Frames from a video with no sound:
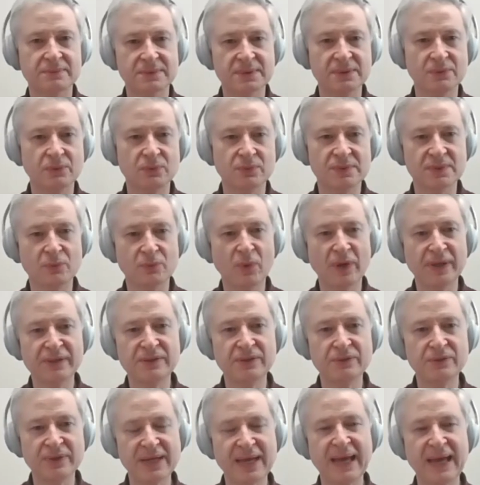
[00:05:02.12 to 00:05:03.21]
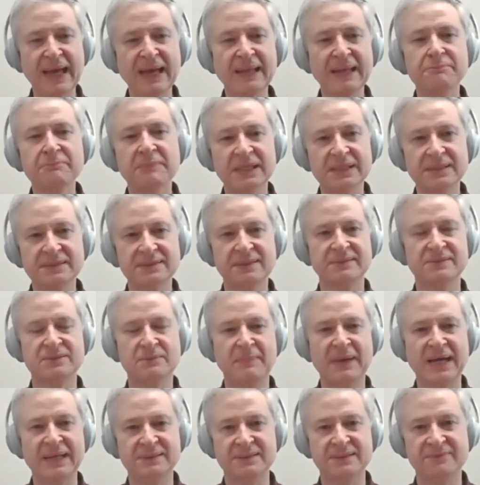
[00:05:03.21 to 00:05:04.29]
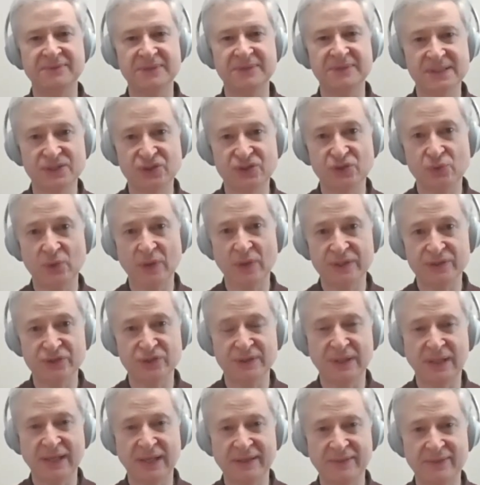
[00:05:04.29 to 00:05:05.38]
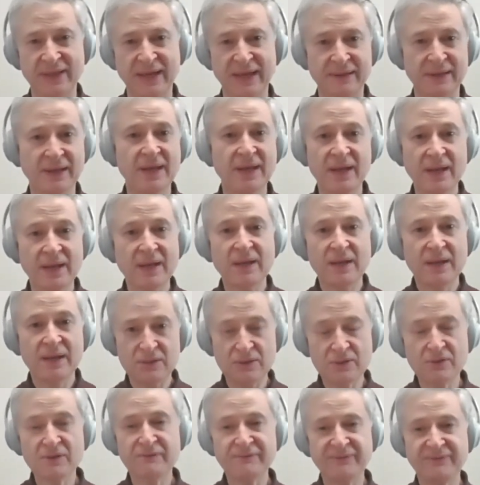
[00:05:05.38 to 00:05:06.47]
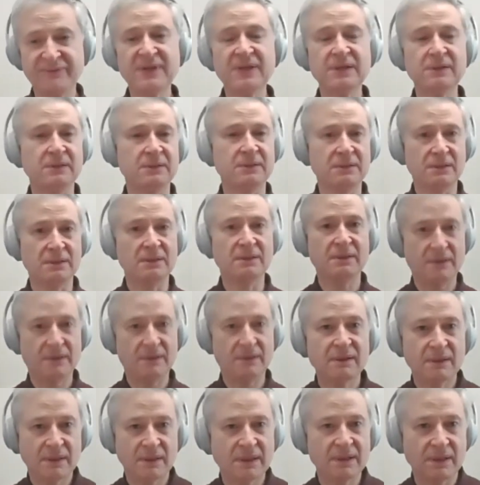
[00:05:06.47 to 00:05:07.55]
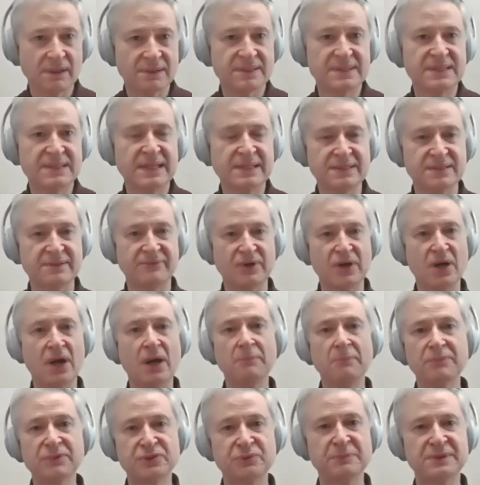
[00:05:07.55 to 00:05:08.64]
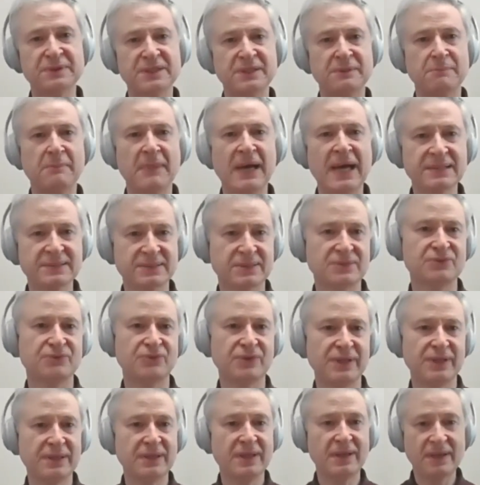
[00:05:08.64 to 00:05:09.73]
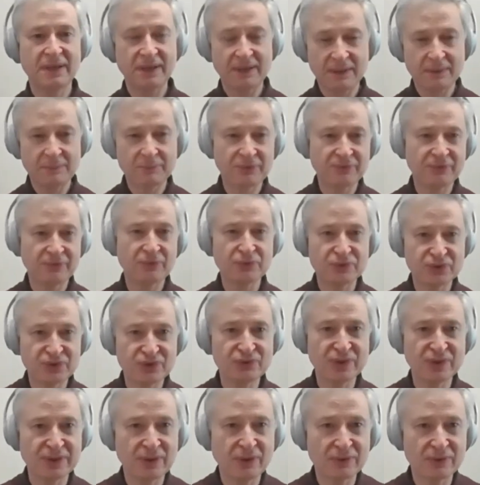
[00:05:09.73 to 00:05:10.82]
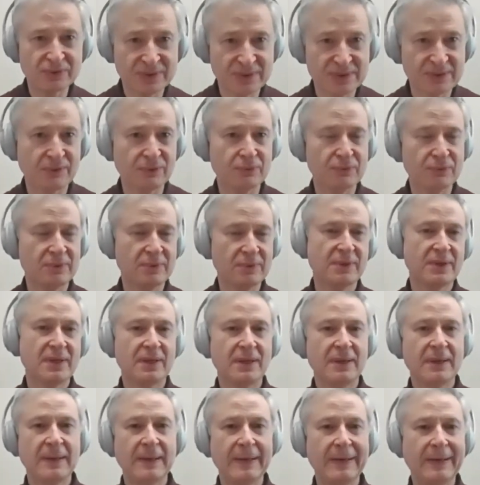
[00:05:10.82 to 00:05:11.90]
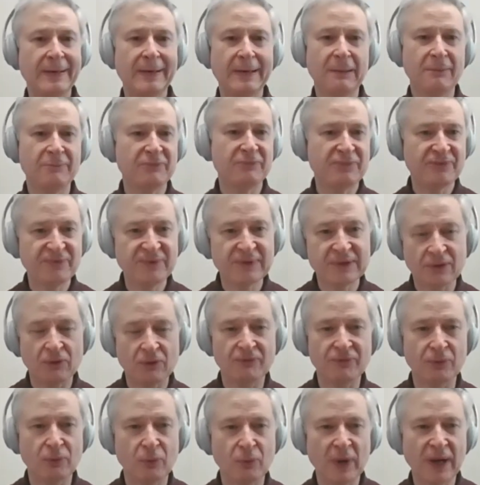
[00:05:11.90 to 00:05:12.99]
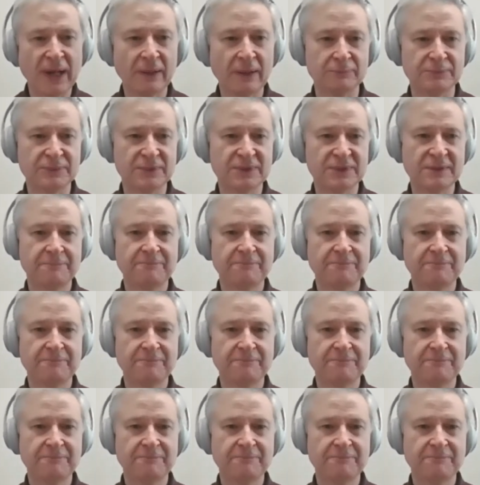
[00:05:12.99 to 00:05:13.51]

so, so when you can meet the demands of a situation like that, you can feel a sense of accomplishment and mastery. But of course, you can also um, feel overwhelmed.